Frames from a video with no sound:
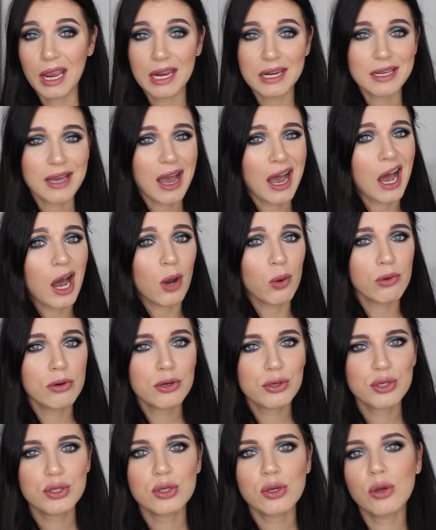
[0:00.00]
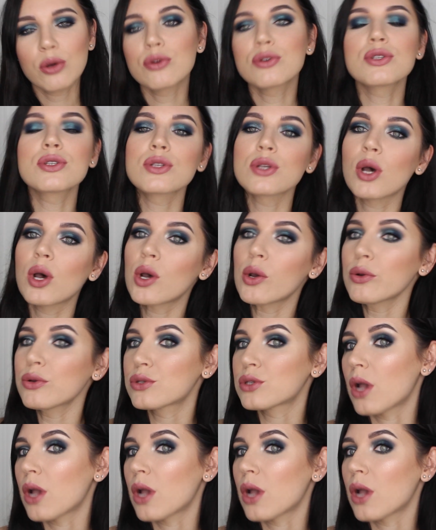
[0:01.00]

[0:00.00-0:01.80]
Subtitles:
8 hours or so,